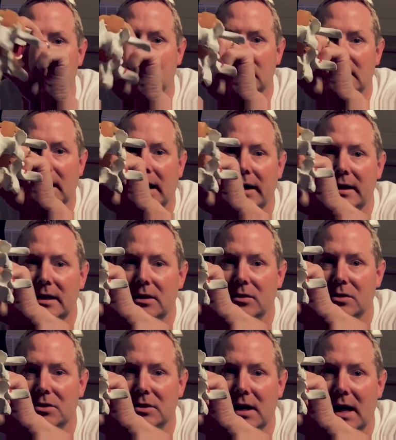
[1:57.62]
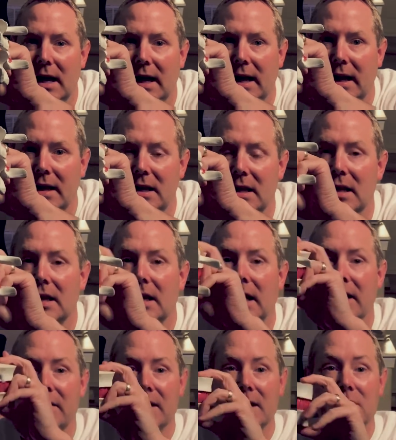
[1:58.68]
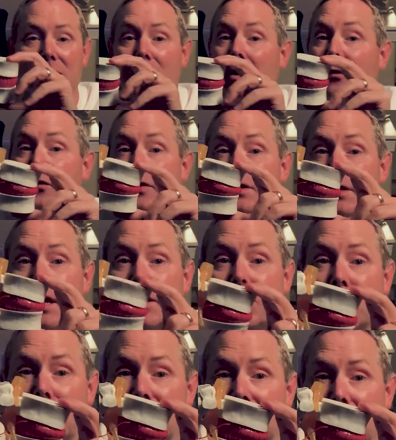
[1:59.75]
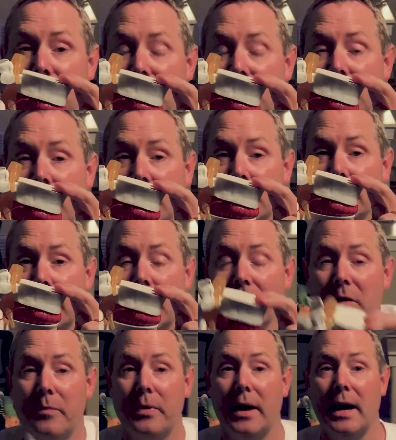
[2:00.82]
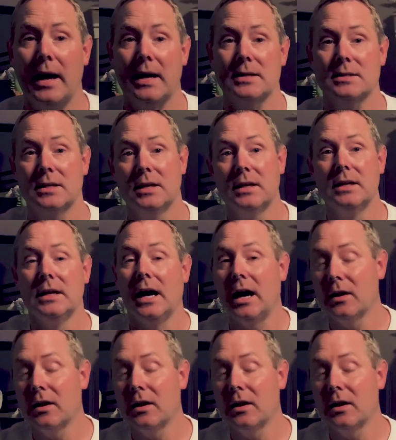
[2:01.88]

on either side, and these are our facet joints that we've talked about in the past. I'll